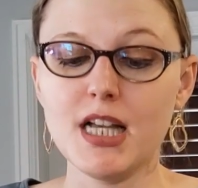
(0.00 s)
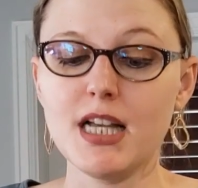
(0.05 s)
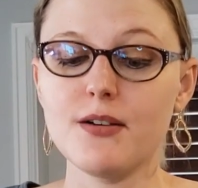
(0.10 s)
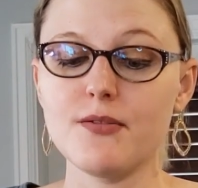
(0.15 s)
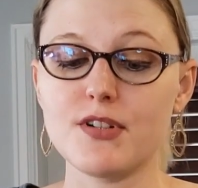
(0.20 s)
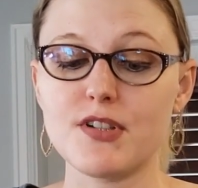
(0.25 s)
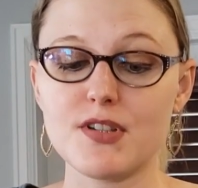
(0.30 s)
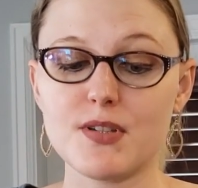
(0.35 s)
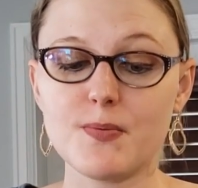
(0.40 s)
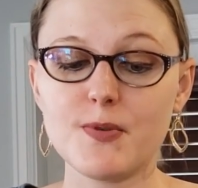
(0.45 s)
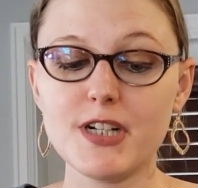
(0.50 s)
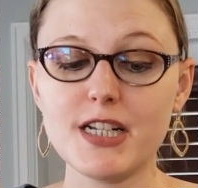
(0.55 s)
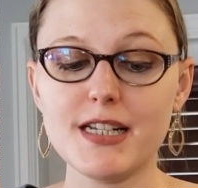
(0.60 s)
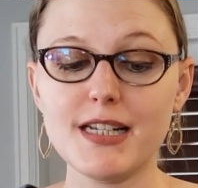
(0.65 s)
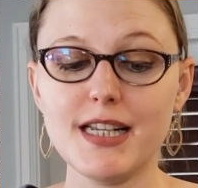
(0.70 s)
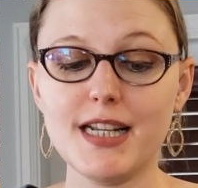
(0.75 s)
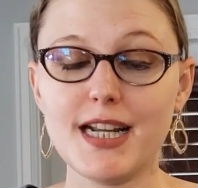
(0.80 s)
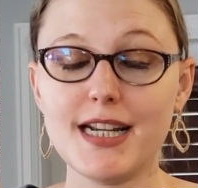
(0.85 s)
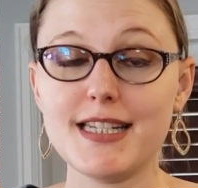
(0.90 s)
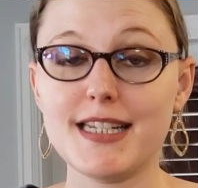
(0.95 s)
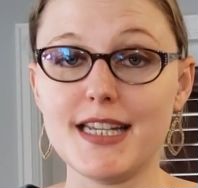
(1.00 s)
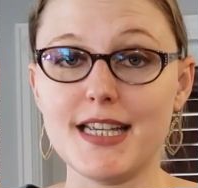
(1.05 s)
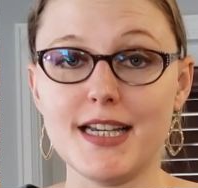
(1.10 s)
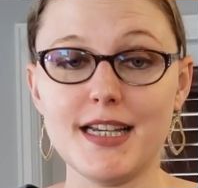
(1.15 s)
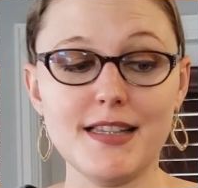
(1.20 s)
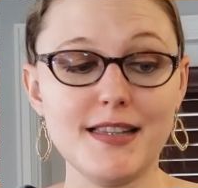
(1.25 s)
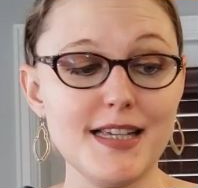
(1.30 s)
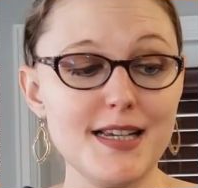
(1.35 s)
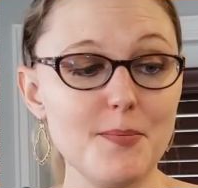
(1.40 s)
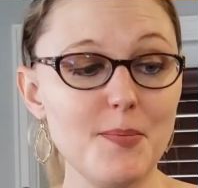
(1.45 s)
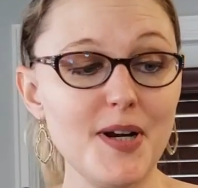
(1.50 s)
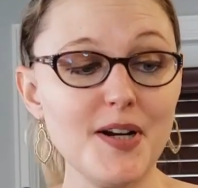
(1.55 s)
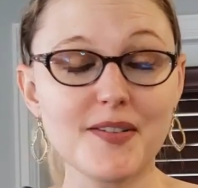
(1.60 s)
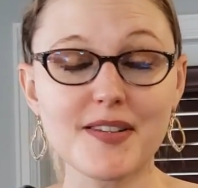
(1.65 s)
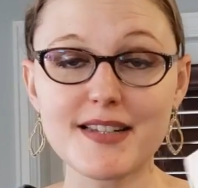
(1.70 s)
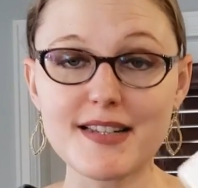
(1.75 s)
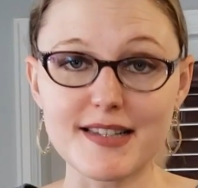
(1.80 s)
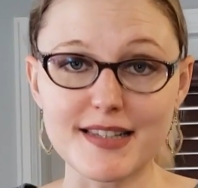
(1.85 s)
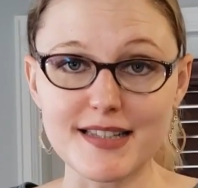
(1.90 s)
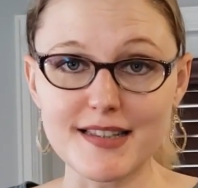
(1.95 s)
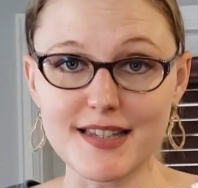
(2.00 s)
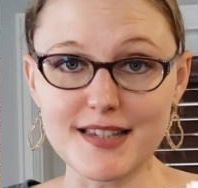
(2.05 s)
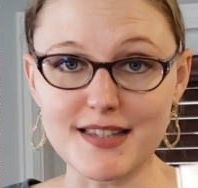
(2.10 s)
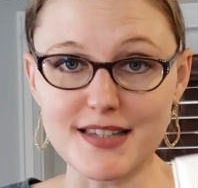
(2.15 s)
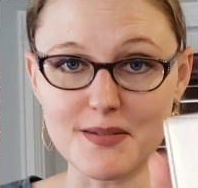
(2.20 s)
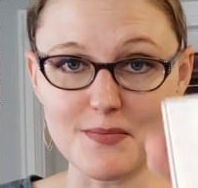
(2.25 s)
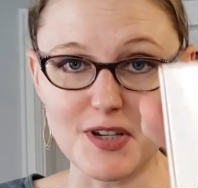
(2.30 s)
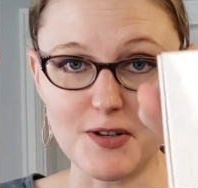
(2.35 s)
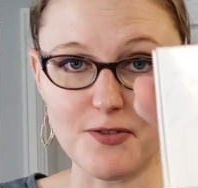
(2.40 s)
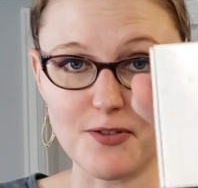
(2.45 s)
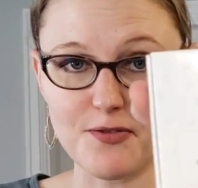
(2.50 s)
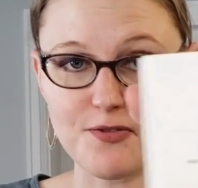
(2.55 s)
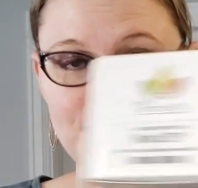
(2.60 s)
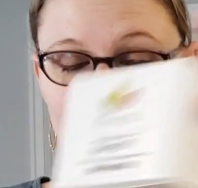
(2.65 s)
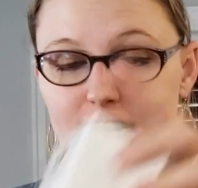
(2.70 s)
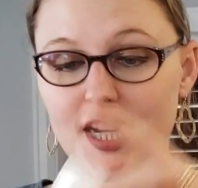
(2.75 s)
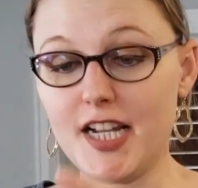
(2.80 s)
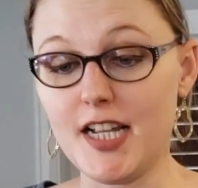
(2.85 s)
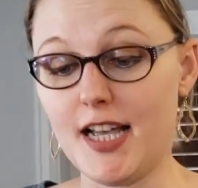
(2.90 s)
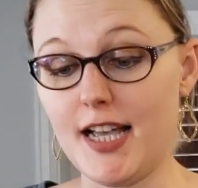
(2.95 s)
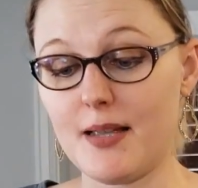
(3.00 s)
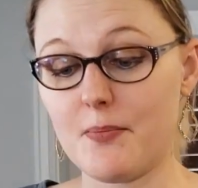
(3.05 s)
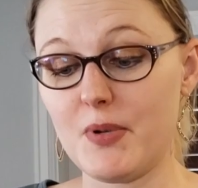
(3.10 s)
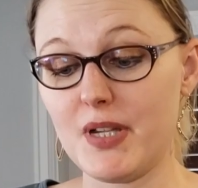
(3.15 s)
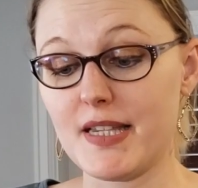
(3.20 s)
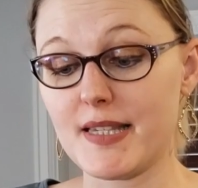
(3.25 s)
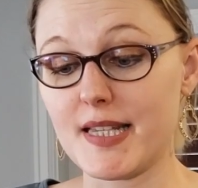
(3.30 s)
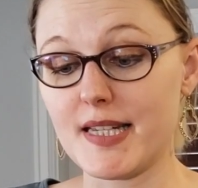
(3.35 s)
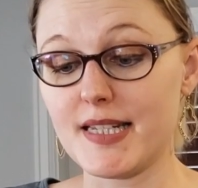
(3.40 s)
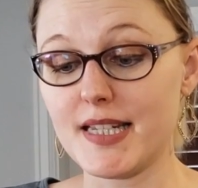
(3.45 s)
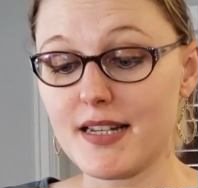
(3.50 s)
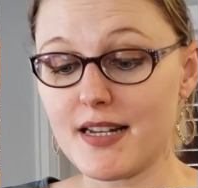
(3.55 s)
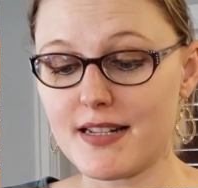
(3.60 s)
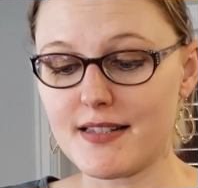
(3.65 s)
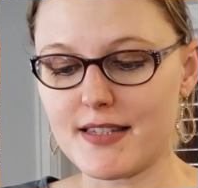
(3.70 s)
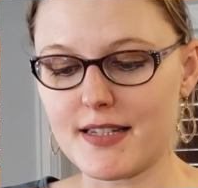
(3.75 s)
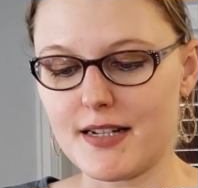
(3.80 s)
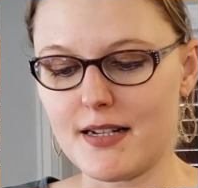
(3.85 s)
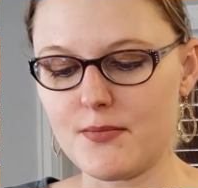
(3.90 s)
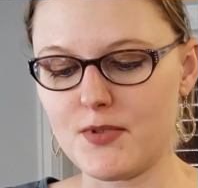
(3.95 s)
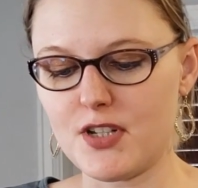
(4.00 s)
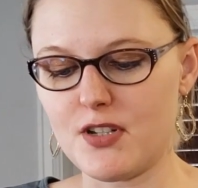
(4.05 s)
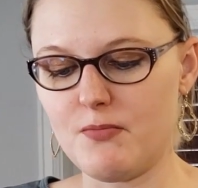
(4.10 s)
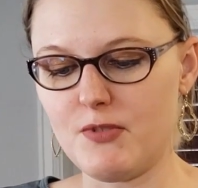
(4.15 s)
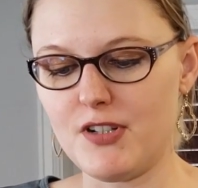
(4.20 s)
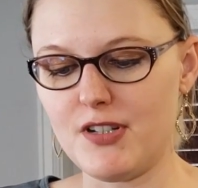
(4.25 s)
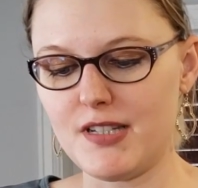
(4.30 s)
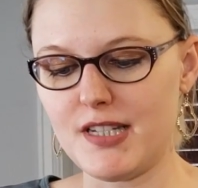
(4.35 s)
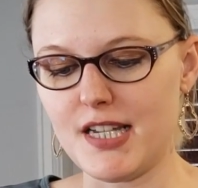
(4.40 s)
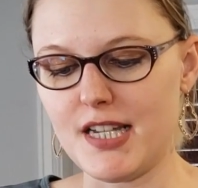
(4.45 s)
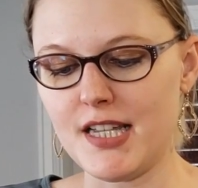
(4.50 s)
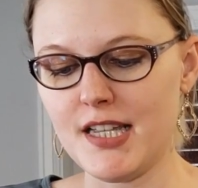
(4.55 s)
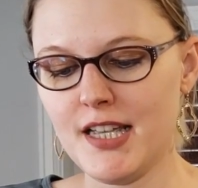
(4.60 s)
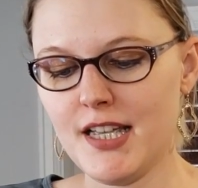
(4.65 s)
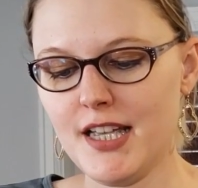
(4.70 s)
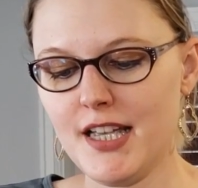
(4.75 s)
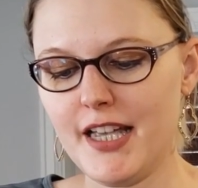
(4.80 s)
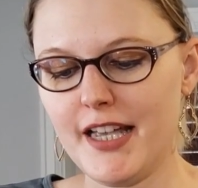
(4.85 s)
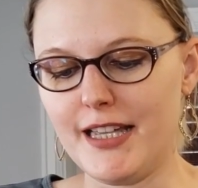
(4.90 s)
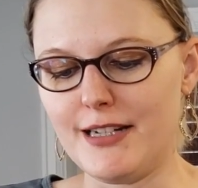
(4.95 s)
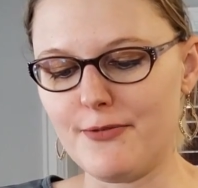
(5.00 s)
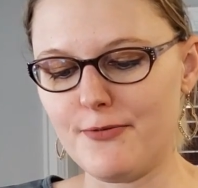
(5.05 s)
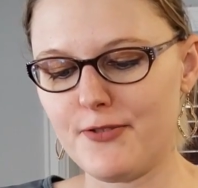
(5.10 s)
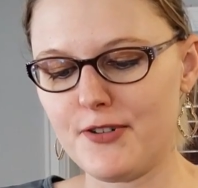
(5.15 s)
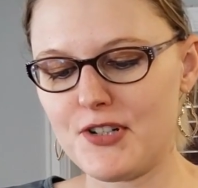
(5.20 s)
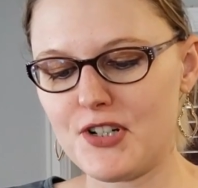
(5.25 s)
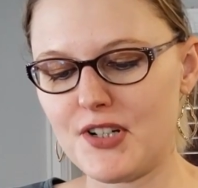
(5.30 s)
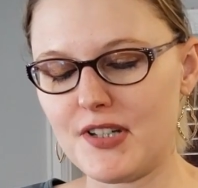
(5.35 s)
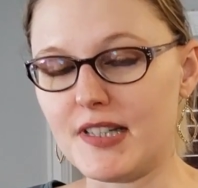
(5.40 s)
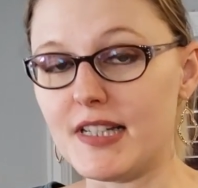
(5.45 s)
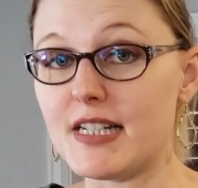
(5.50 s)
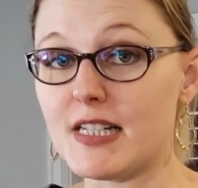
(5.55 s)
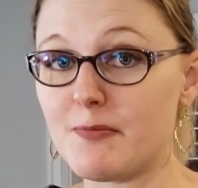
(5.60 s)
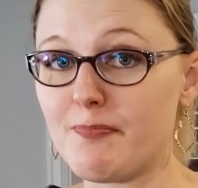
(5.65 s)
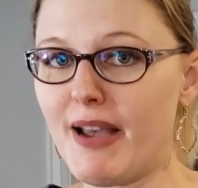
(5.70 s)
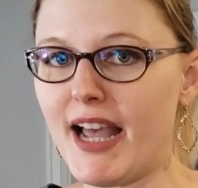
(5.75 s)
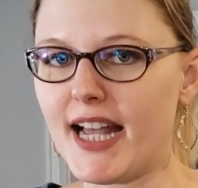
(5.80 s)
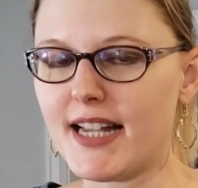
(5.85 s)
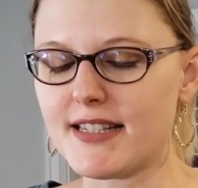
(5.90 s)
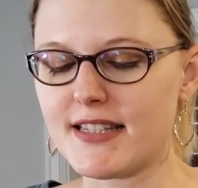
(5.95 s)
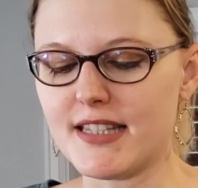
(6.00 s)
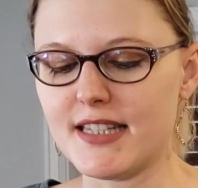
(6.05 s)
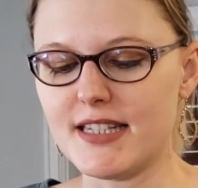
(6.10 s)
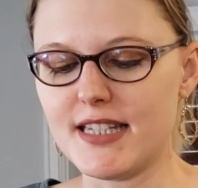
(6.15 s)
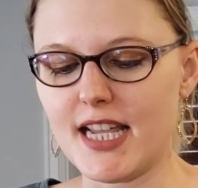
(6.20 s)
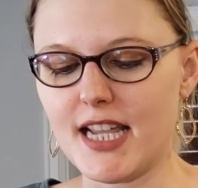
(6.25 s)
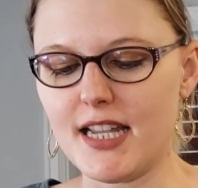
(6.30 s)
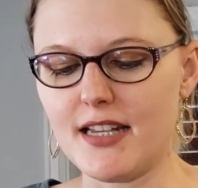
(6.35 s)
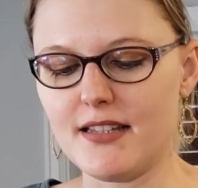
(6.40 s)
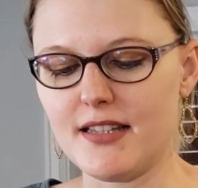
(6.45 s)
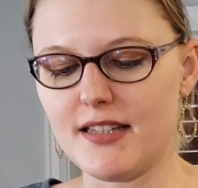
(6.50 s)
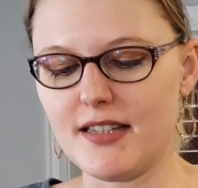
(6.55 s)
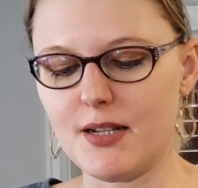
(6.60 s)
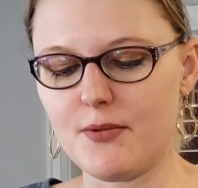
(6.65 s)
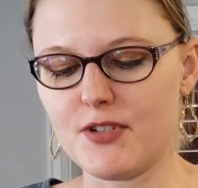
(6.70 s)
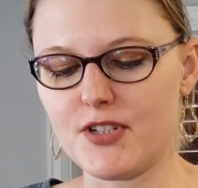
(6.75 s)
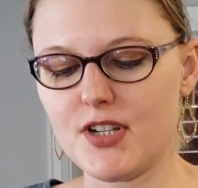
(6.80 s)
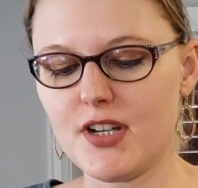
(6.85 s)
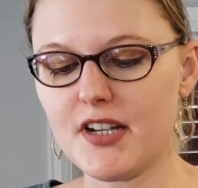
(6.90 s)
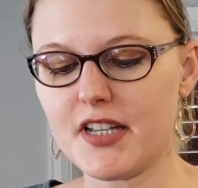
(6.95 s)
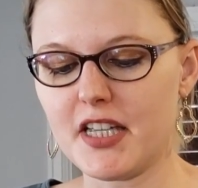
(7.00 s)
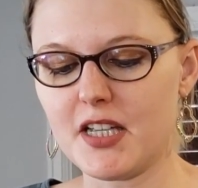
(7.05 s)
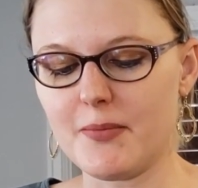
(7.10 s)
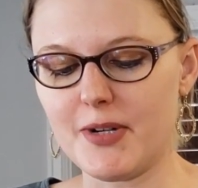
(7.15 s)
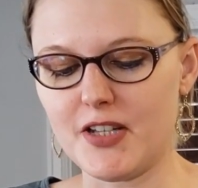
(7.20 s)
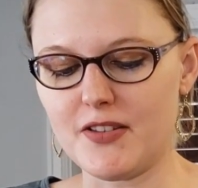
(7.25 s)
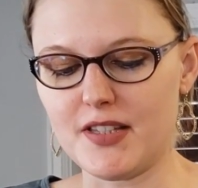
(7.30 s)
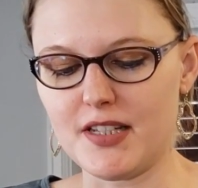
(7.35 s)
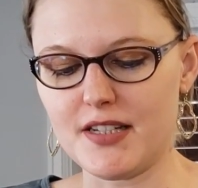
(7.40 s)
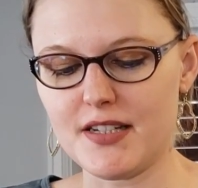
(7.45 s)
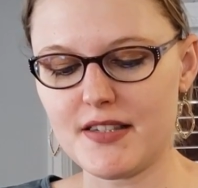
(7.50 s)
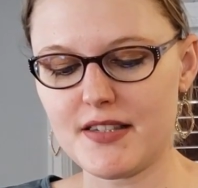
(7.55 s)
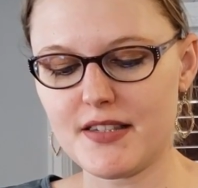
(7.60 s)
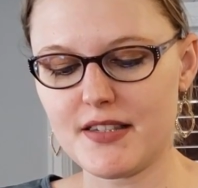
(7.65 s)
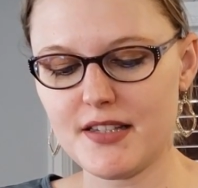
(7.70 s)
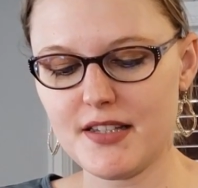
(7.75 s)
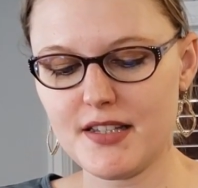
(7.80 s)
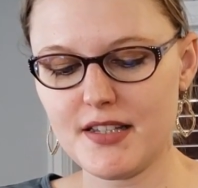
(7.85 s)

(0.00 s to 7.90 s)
which is a pretty neat idea. They apparently sent this to me for free because I did not sign up to community, and unfortunately it's past the date that they were talking about this.